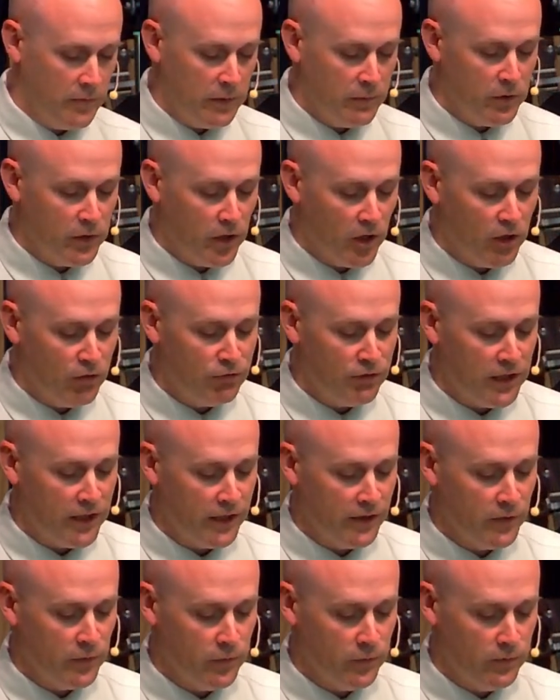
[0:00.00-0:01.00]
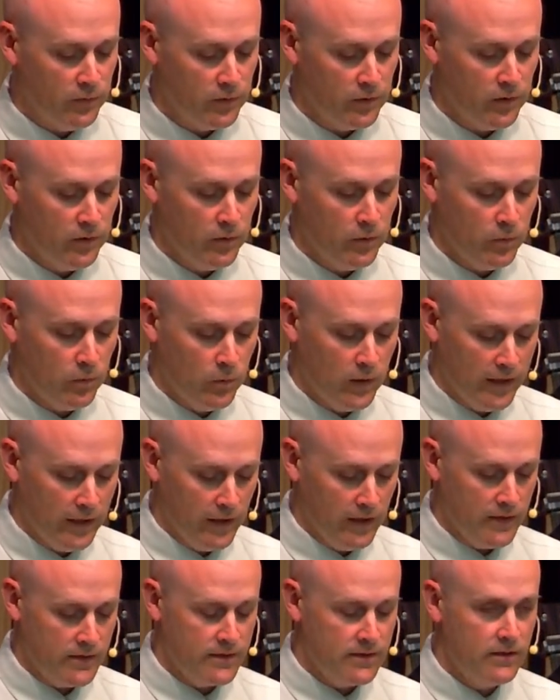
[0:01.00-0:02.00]
May we all find
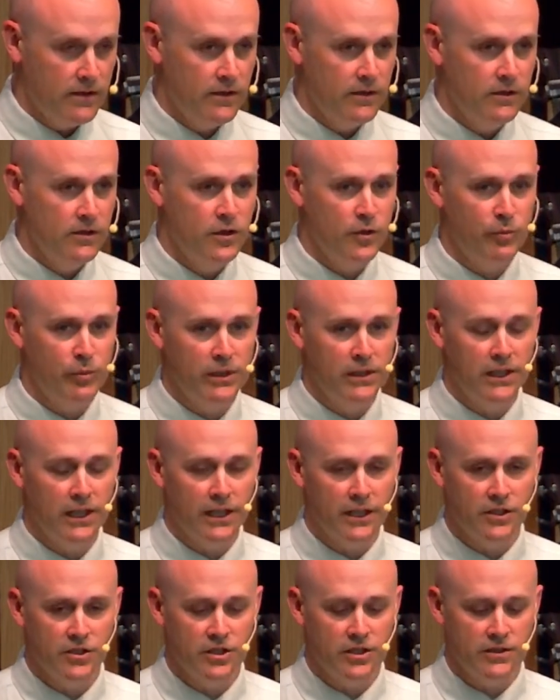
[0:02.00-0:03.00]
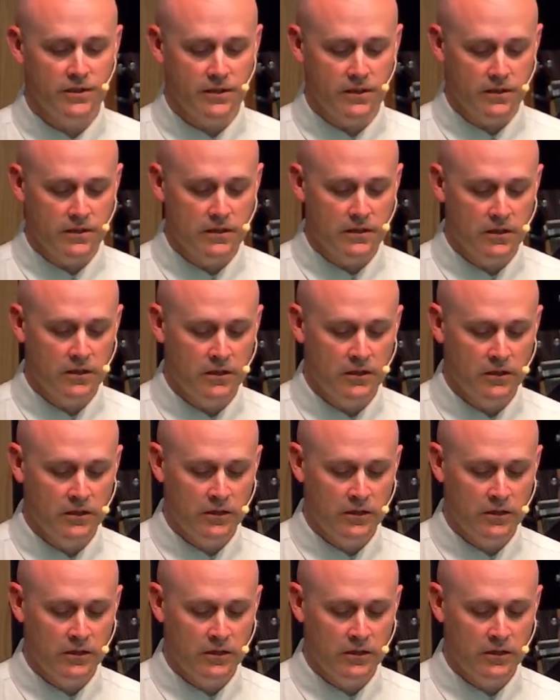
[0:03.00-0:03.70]
ways to be like Jesus,